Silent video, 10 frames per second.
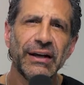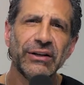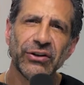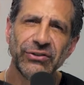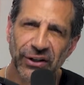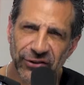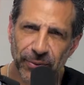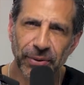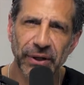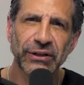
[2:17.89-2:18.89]
It's a
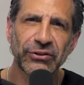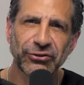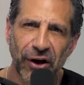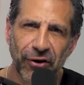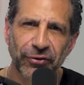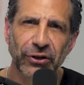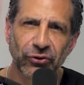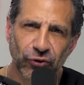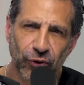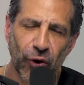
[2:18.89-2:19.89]
disciplined,
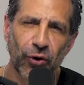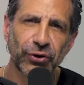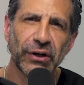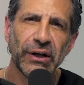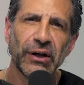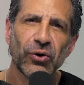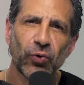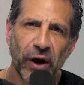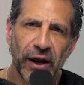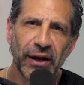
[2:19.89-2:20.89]
self-controlled
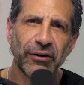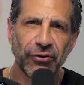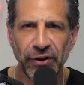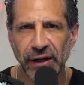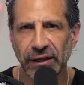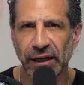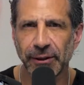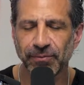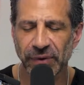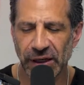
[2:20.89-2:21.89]
way of
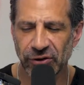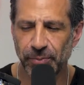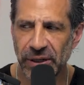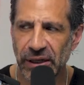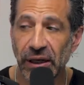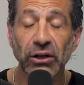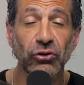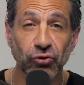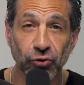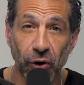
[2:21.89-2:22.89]
thinking. It's being in
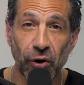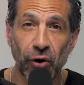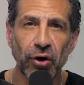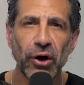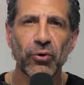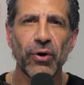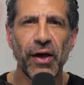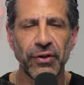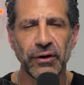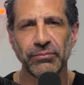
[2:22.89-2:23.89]
control
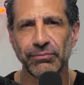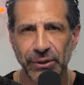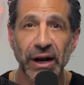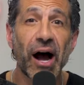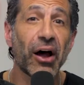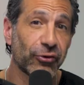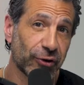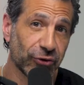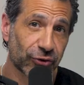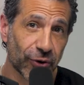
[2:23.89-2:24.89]
rather than being out of
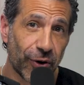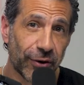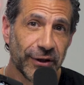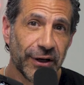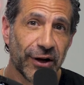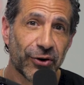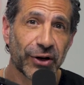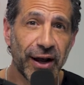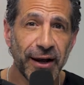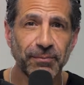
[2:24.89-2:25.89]
control,
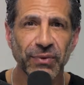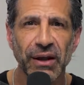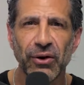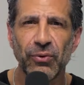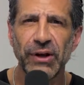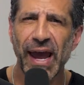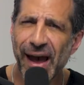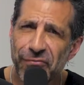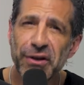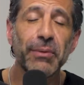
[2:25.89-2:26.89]
okay? We
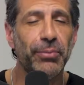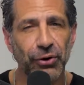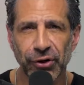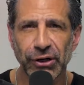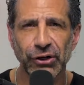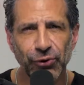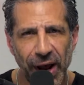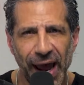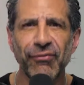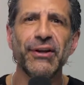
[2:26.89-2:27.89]
have the ability, you
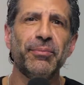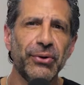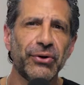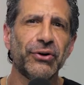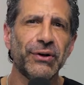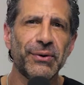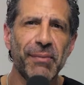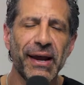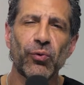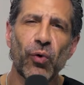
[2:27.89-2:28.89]
have the ability to
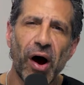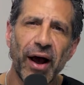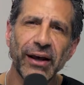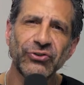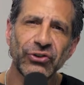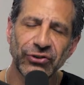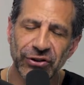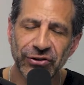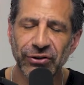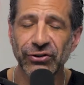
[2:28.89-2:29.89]
make wise
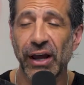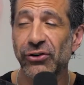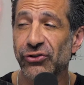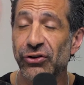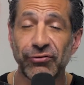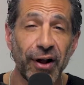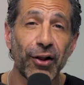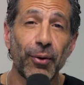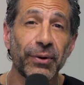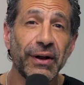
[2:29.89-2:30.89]
decisions and to
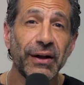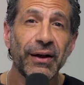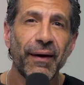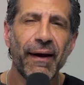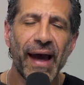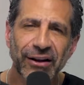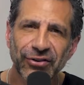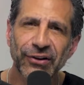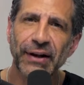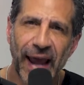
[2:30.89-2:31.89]
develop
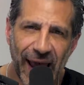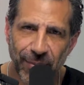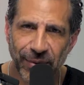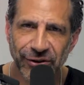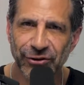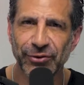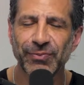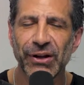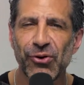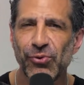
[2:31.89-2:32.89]
excellent habits.
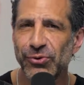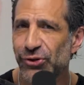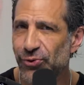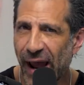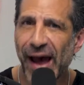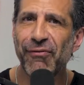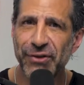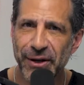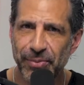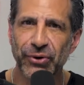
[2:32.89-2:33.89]
You have
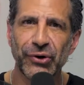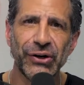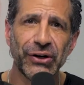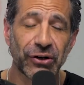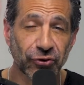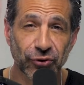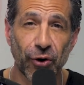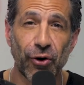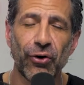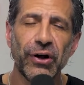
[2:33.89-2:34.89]
the ability to
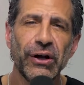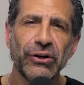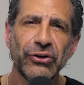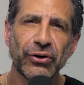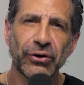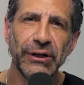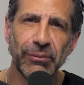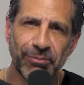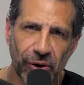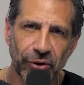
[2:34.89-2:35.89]
control your
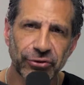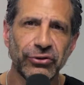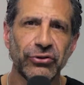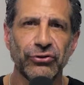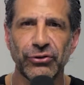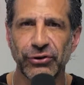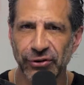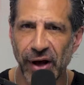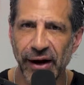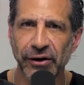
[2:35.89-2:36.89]
impulses, your
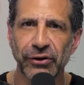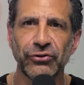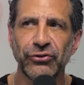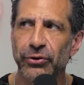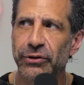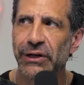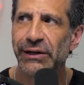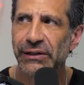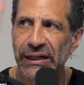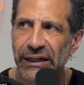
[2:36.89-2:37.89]
desires, your
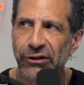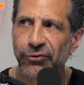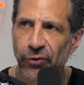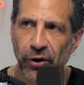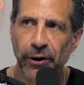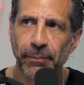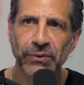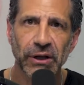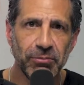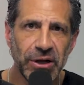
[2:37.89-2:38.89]
need for
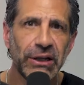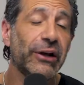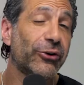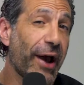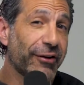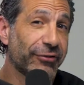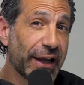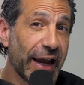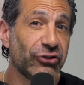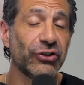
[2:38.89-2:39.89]
immediate
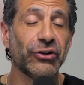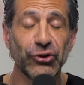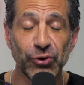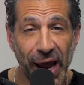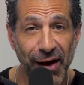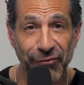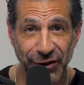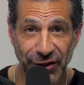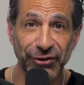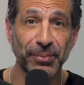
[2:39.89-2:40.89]
gratification. You have
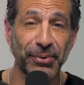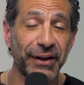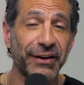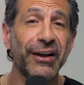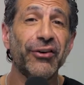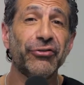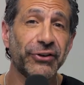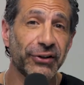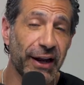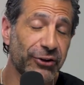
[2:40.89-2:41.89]
the discipline for
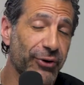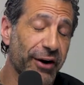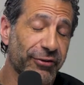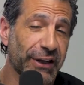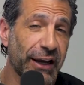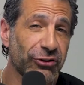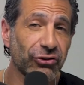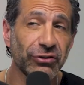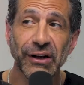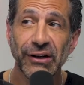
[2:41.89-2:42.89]
delayed
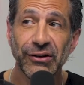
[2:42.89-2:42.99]
gratification.